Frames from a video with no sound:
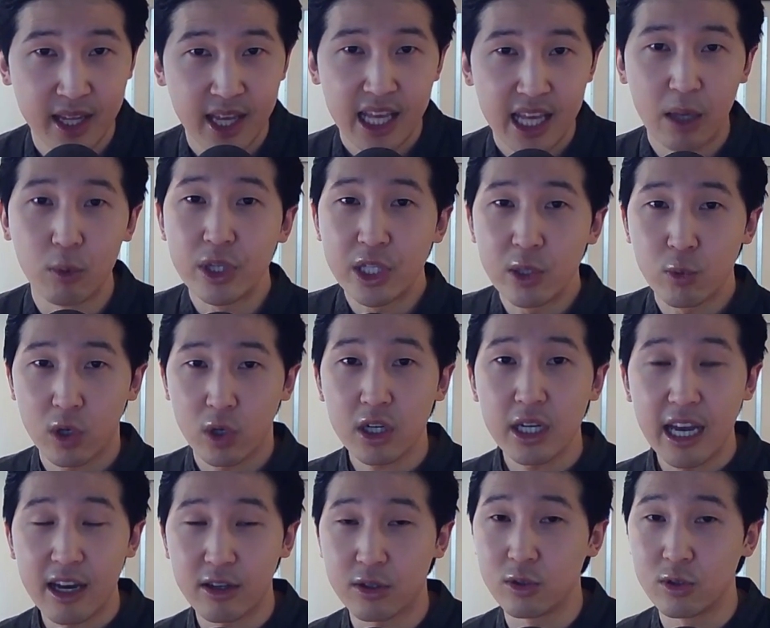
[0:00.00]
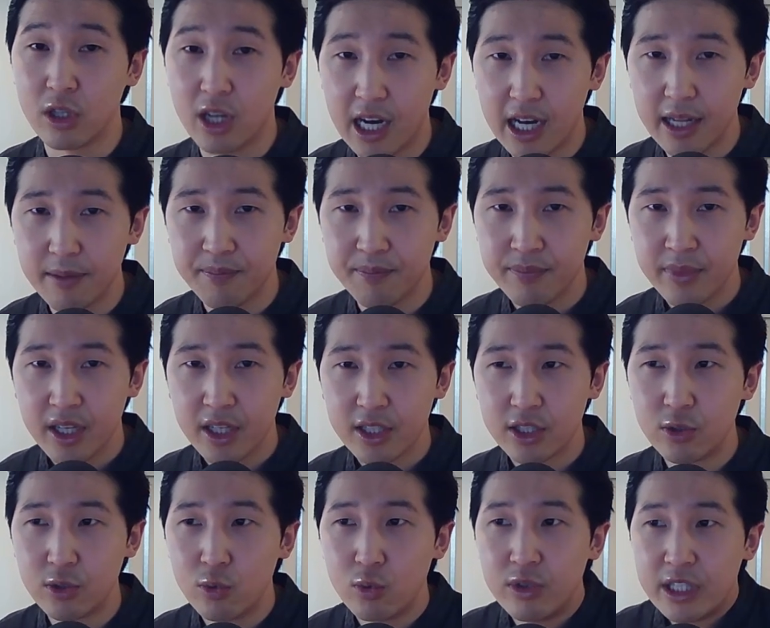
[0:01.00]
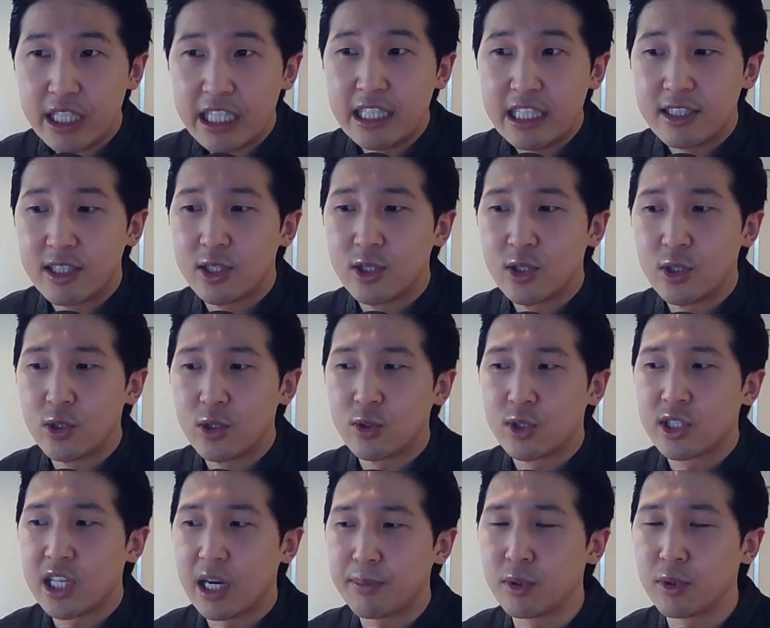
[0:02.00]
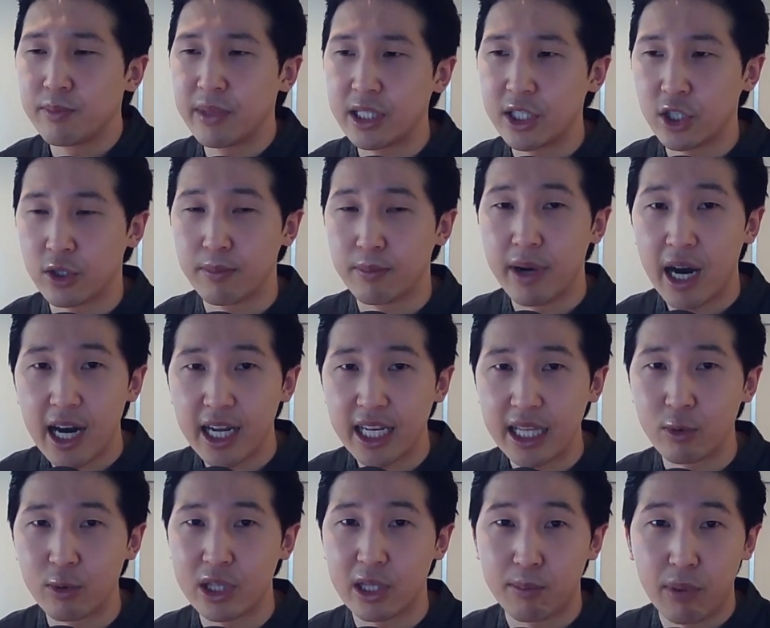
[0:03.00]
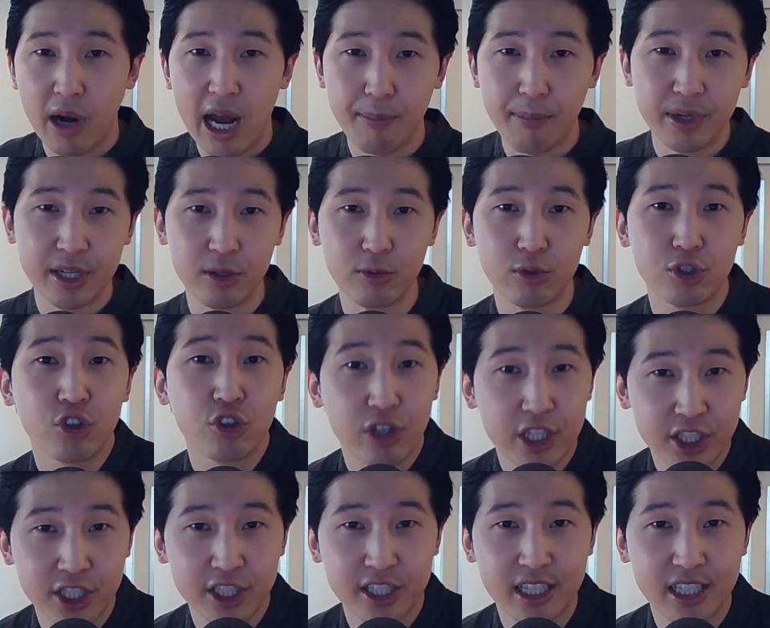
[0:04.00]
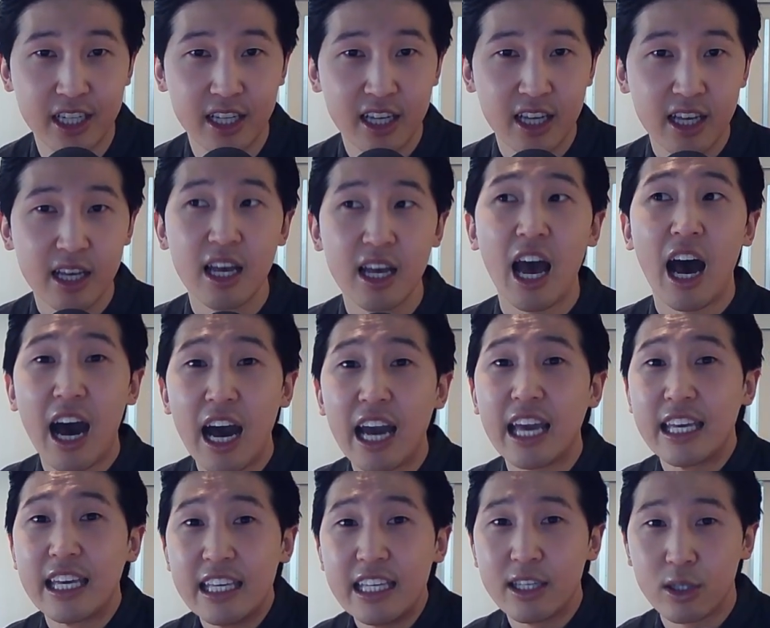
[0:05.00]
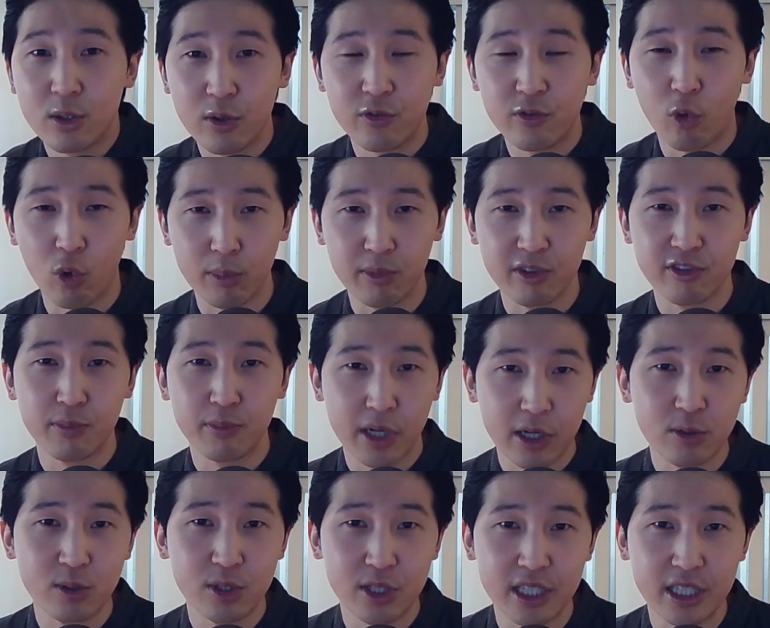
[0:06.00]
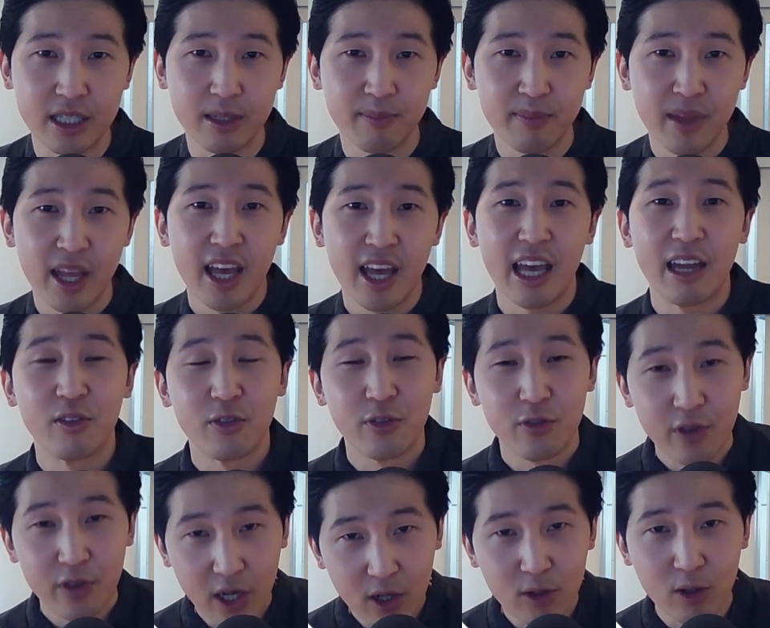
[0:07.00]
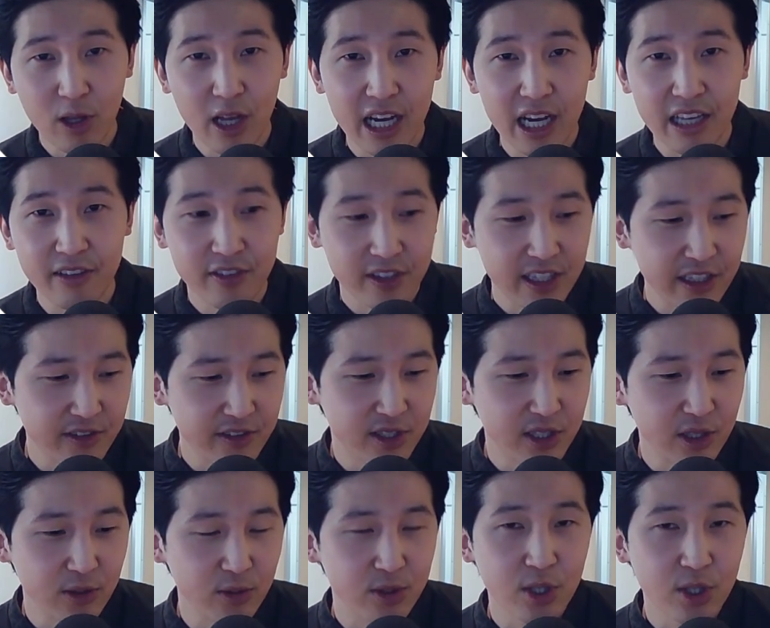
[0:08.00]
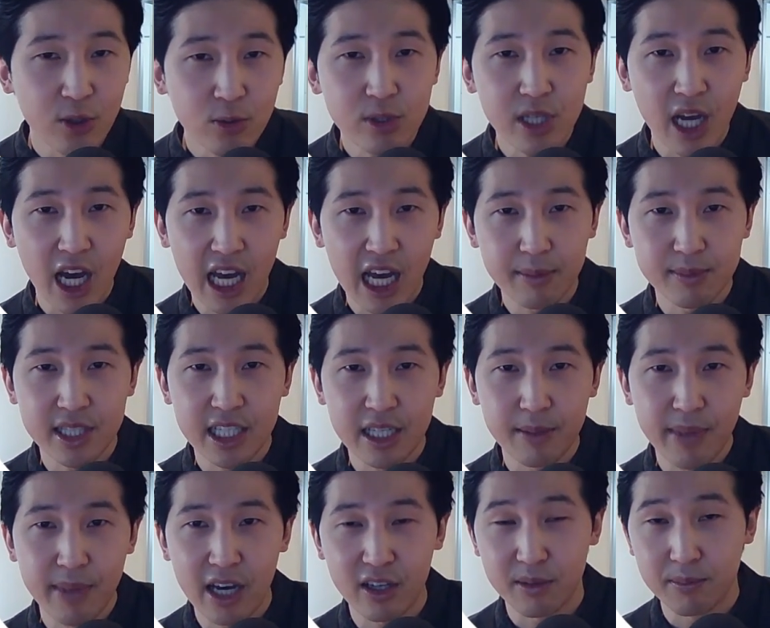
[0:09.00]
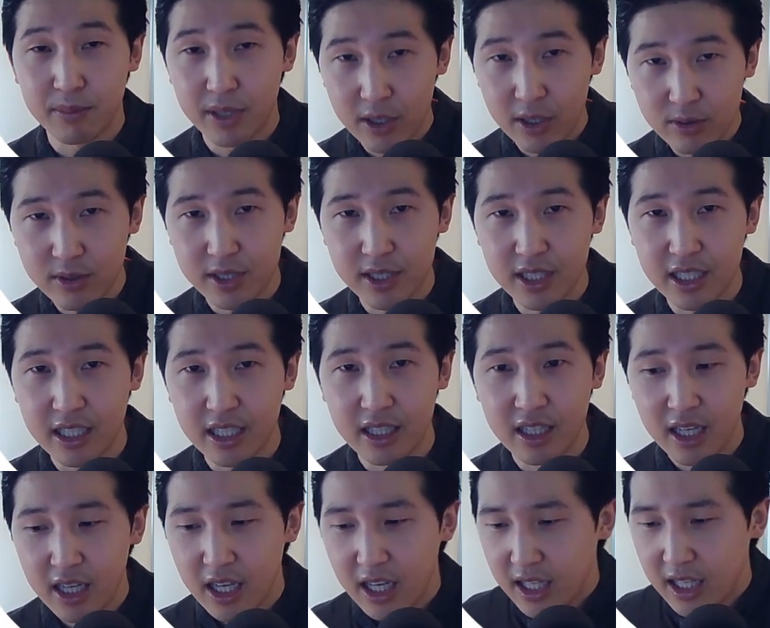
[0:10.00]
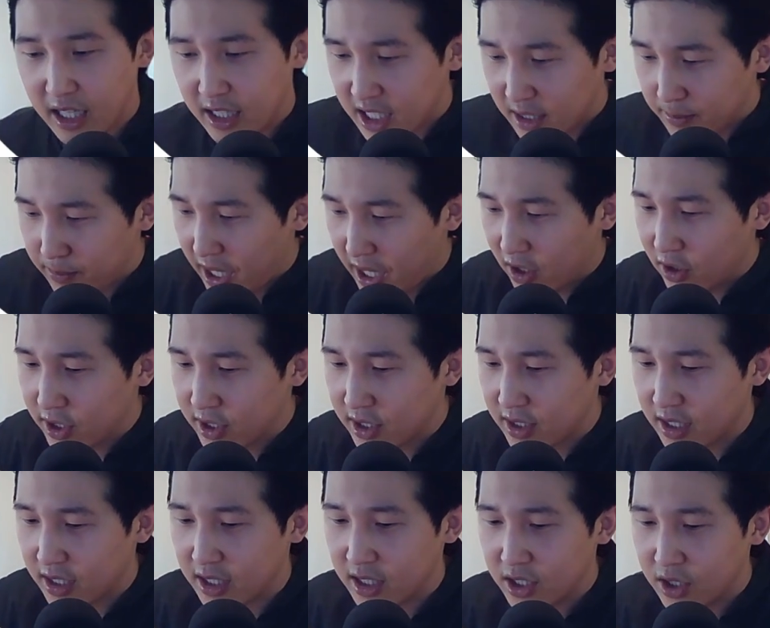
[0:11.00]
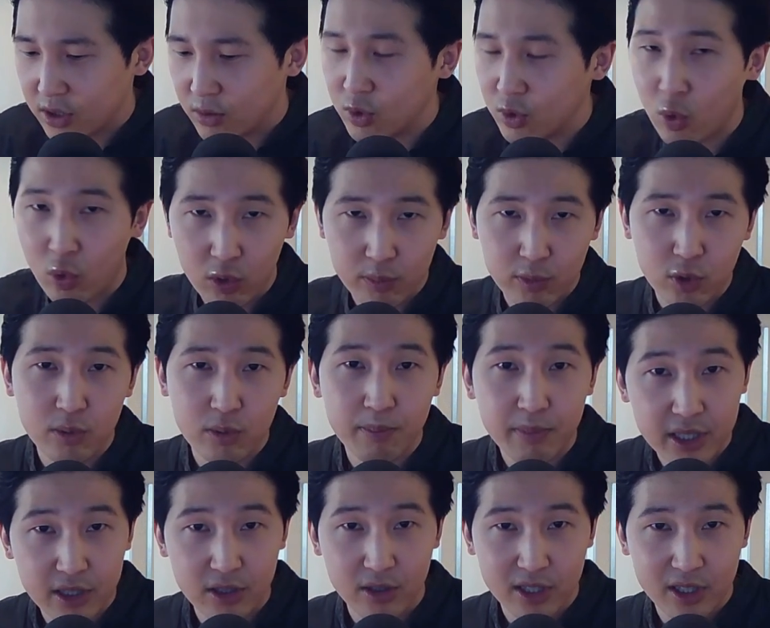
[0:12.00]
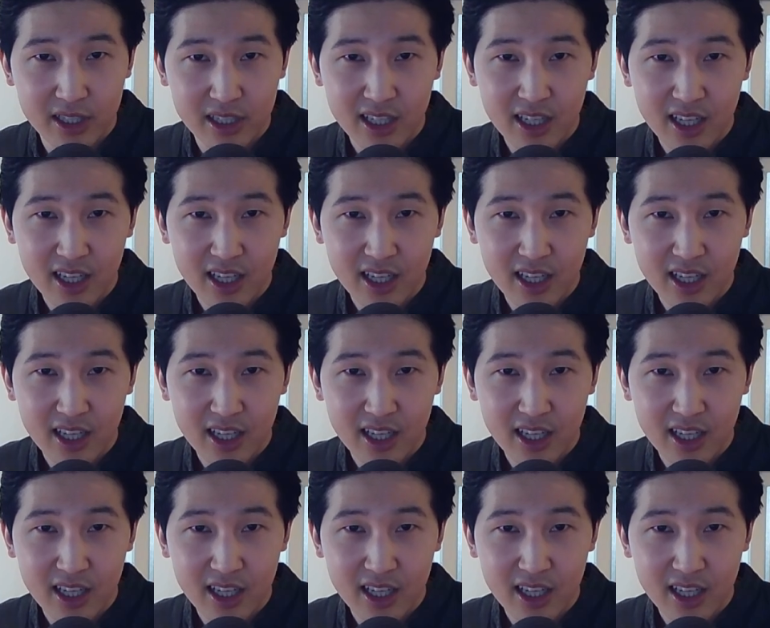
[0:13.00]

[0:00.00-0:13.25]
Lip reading: And when you work out a lot, you need to supplement your body with the proper nutrition, i.e. in the form of protein. And Fairlife gives you 2 times the amount of protein in comparison to normal milk.